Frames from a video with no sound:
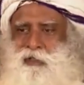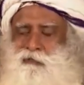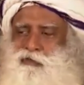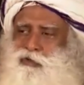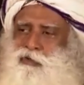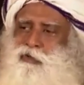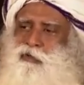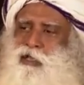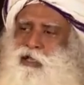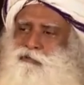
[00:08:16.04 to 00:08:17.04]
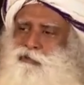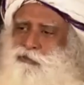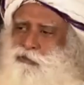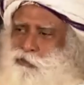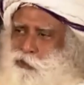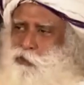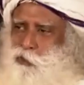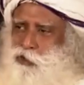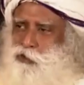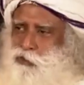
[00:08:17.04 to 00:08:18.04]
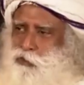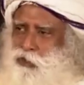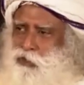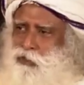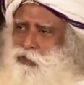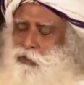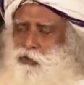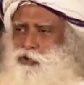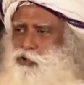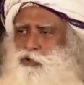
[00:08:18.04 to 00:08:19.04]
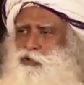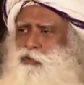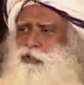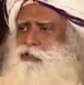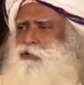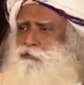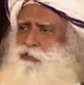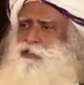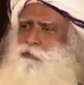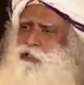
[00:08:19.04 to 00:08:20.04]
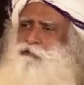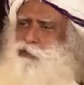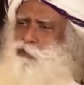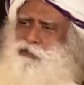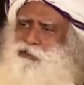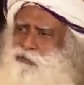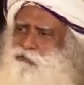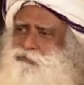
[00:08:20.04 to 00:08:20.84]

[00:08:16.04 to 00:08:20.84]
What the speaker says: If you don't love doing what you're doing, you shouldn't do it, always somebody will do it.